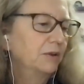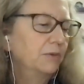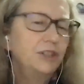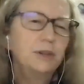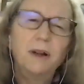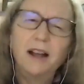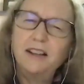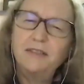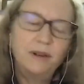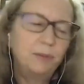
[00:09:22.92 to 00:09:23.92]
Would you
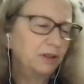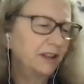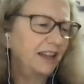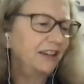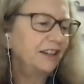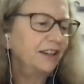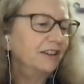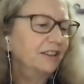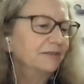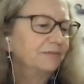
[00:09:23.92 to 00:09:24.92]
mind if we plant it
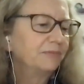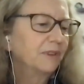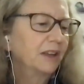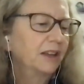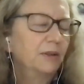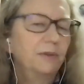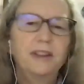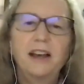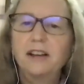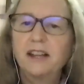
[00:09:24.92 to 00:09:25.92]
here?"
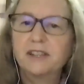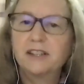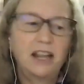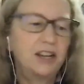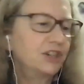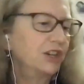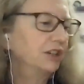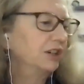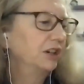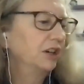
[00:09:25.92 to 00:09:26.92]
Without
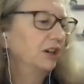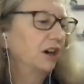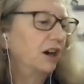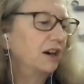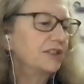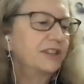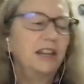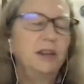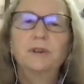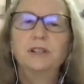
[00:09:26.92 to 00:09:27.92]
hesitation, Art said
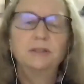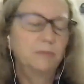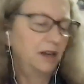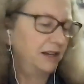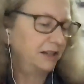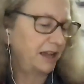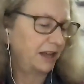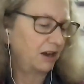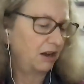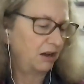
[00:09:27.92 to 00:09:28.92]
he wouldn't mind
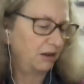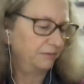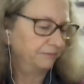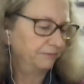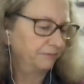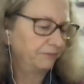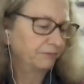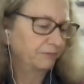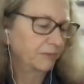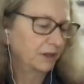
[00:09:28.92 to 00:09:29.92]
at all.
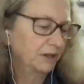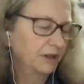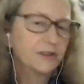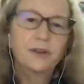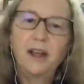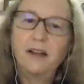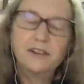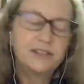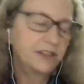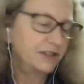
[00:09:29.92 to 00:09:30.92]
So
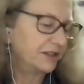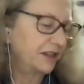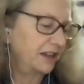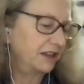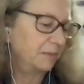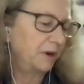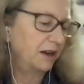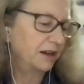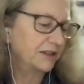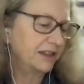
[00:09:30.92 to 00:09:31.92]
ever since then, the
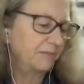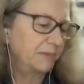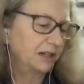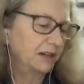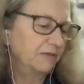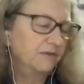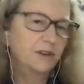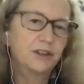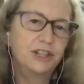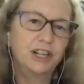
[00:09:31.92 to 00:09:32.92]
Poncas have been
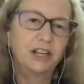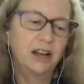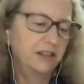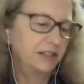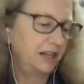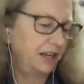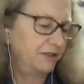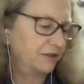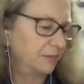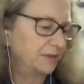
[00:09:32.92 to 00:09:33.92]
converging on the
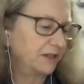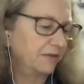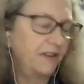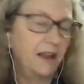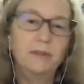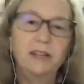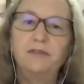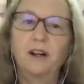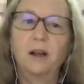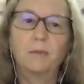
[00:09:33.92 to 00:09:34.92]
Tandarups' family
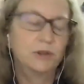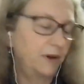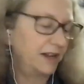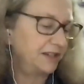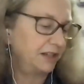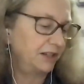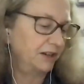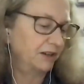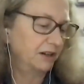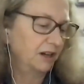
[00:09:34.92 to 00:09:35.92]
farm twice a
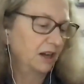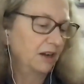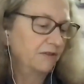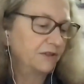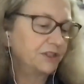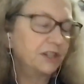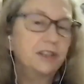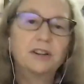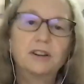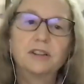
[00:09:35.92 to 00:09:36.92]
year, first in
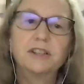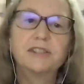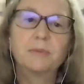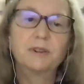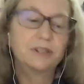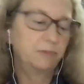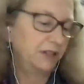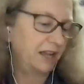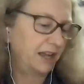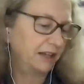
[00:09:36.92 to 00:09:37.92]
the early summer to
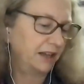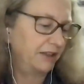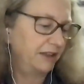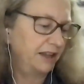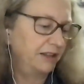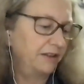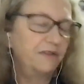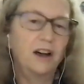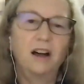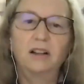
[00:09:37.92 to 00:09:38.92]
plant and then in the
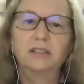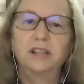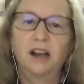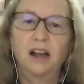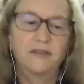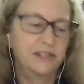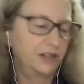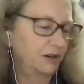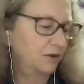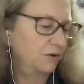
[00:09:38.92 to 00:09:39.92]
fall to harvest
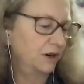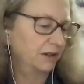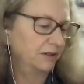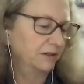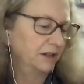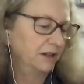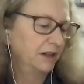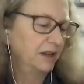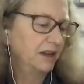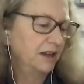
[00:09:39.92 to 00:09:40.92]
their corn.
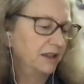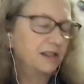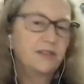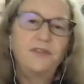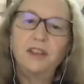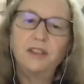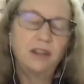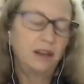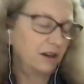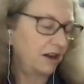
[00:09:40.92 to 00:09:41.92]
This 5th
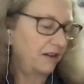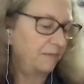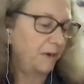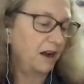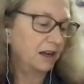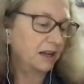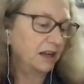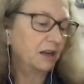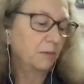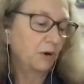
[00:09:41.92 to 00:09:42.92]
year of
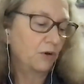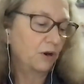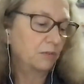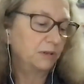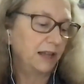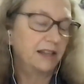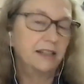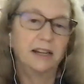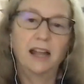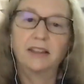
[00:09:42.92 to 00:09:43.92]
Ponca corn
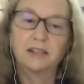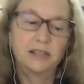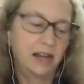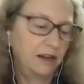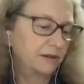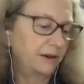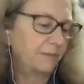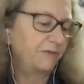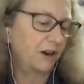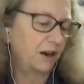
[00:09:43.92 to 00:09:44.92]
planting at the
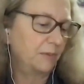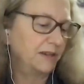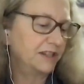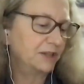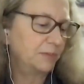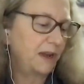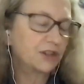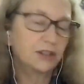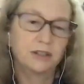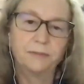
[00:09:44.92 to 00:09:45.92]
Tandarup farm is
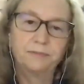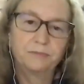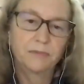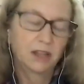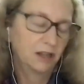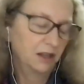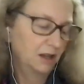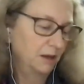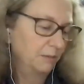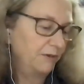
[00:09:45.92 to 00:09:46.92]
special.
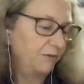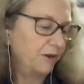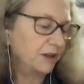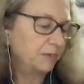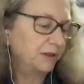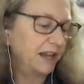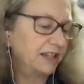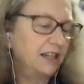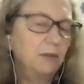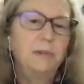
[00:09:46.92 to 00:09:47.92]
Before the
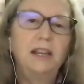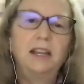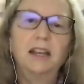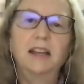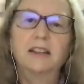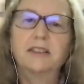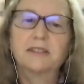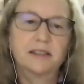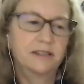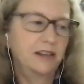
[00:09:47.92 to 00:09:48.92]
planting
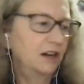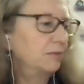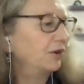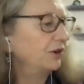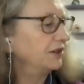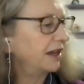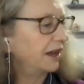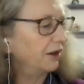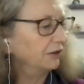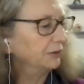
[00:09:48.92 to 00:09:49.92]
begins, a ceremony is
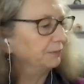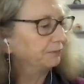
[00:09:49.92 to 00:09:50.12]
held.